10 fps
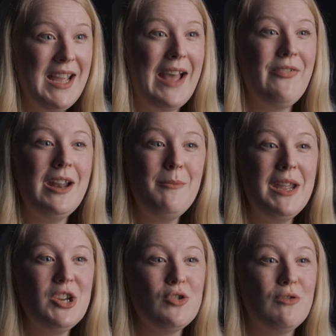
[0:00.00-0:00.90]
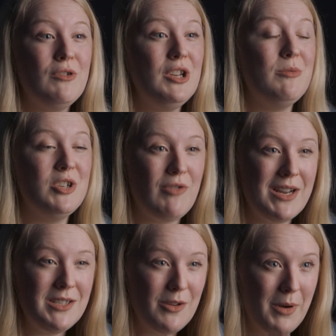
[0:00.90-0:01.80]
and then make sure you
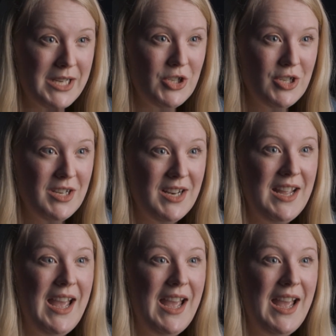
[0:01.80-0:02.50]
address the question